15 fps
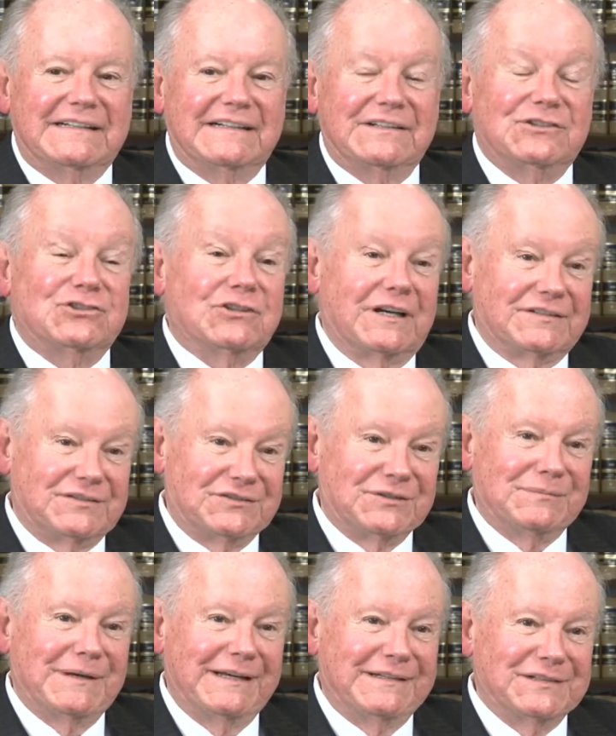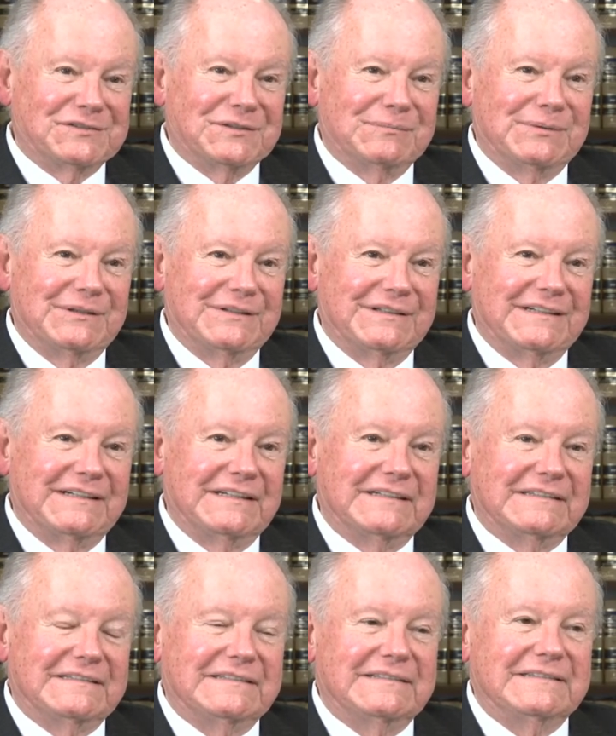adjust to my
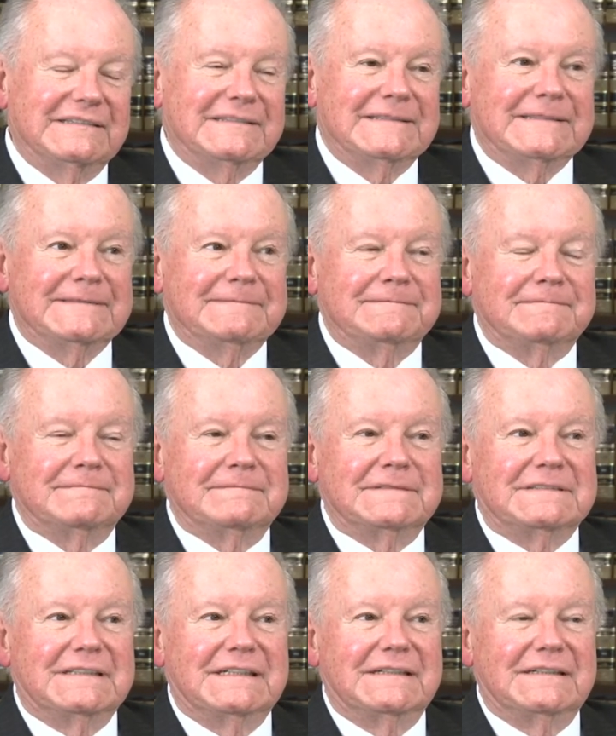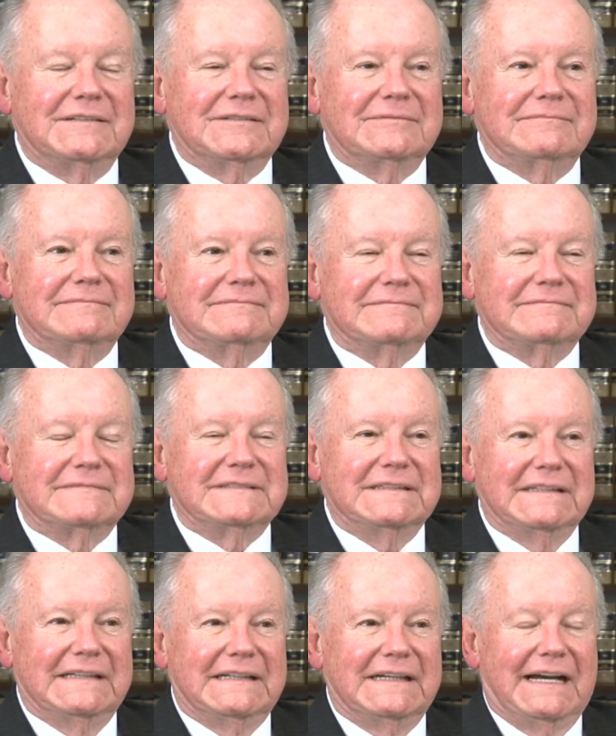disability. Um,
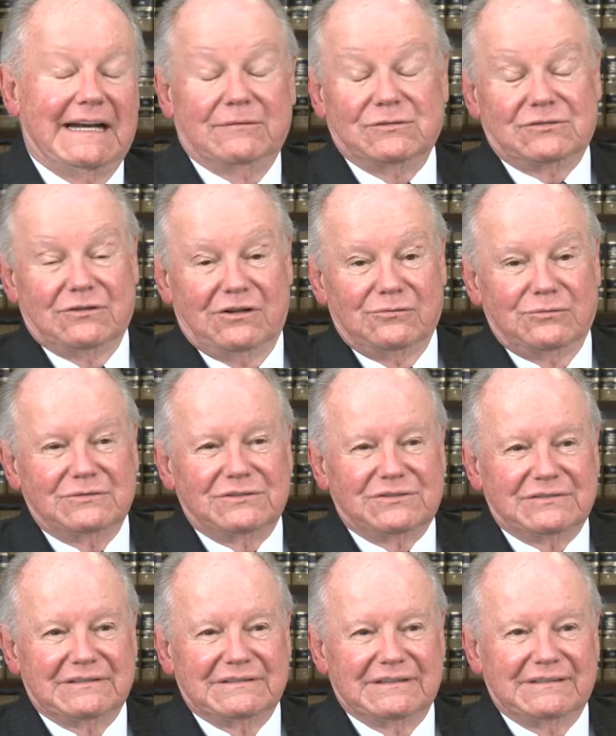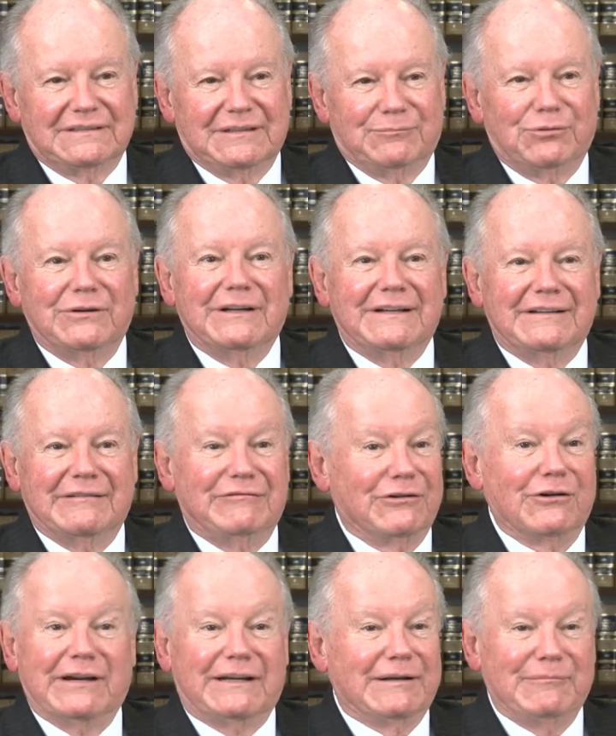I was always a pretty,
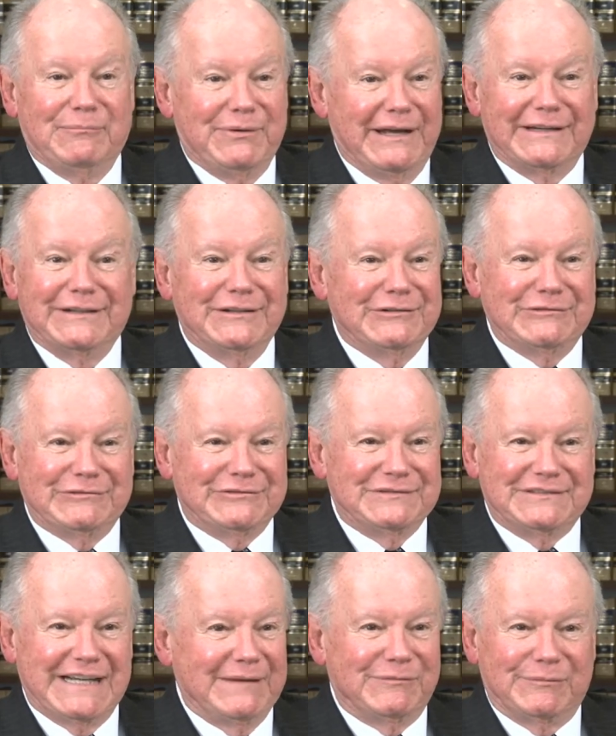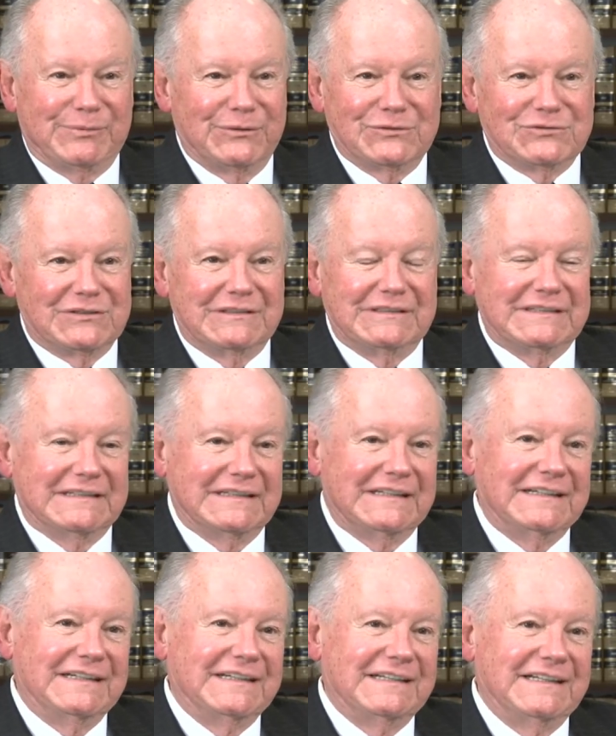very competitive type of person.
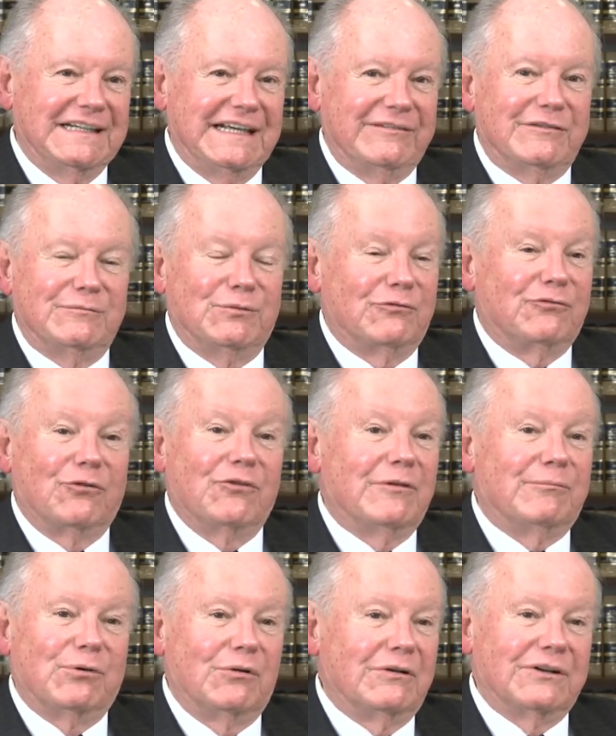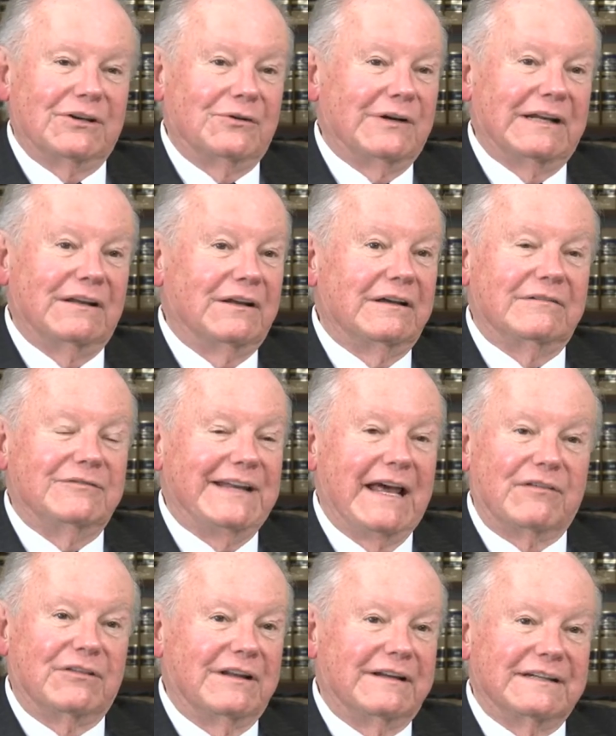Even before the polio, I loved
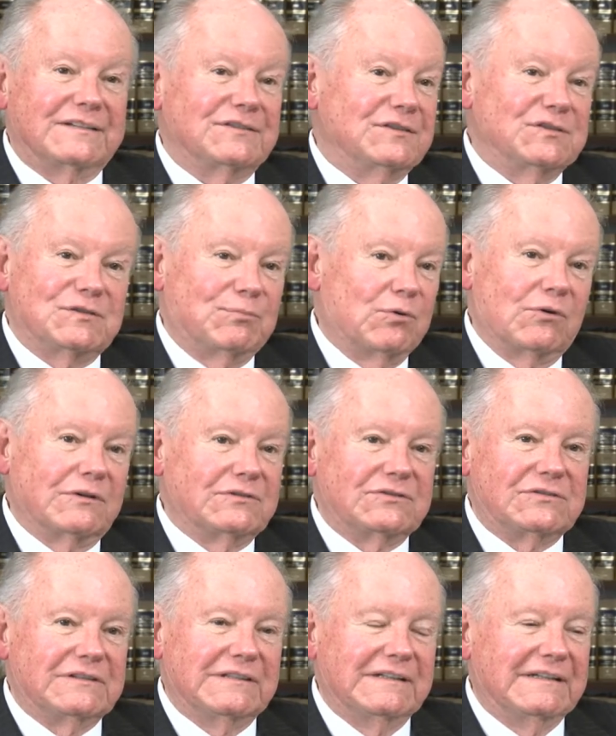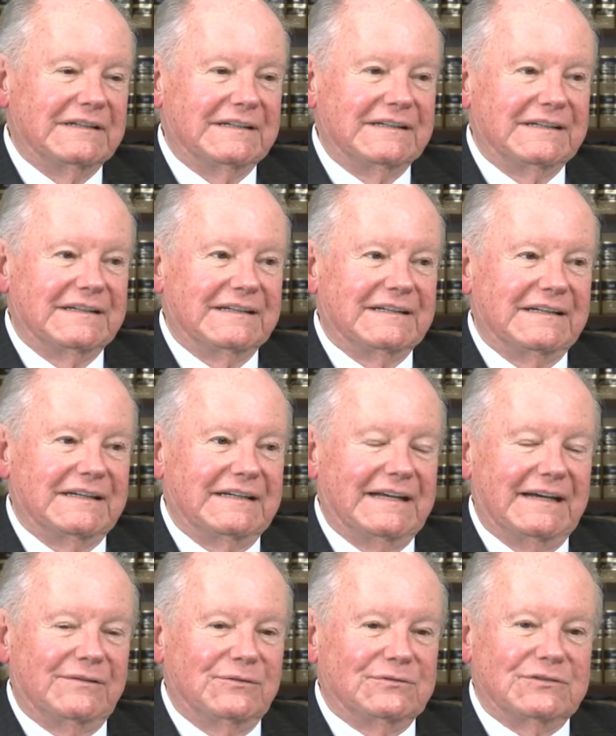athletics and sports, and
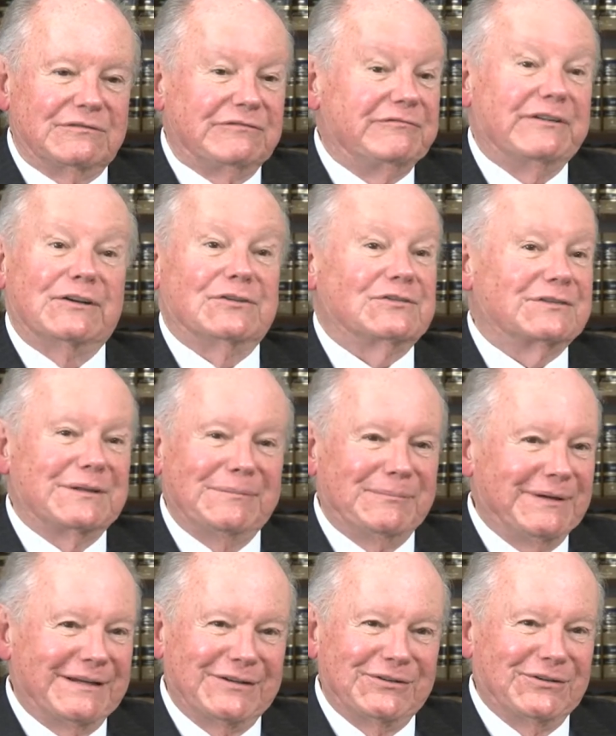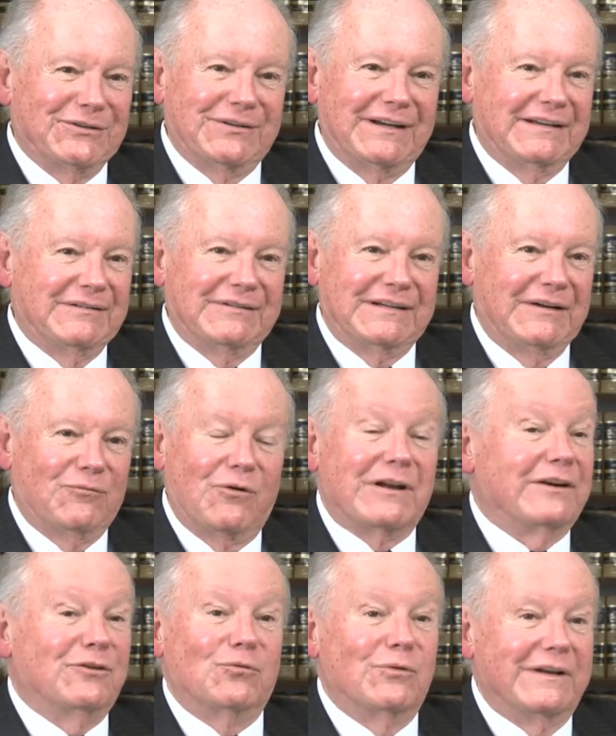I was a fierce competitor. I, I
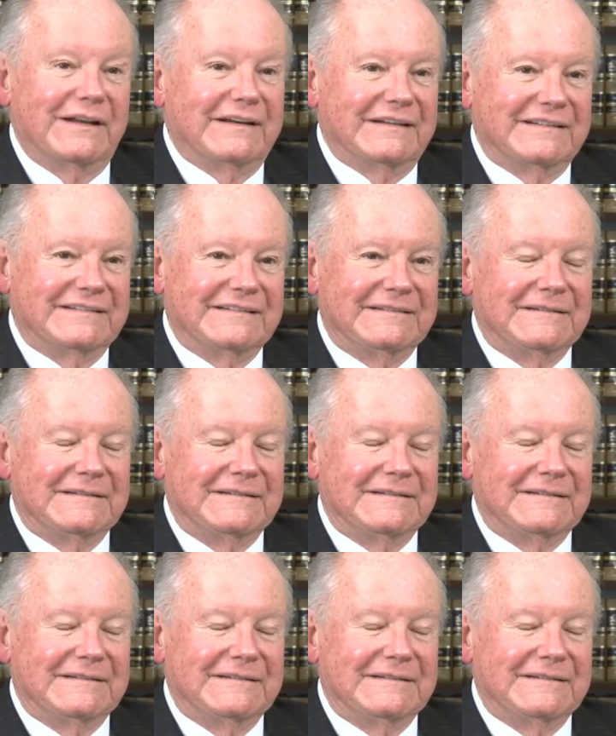wanted to win.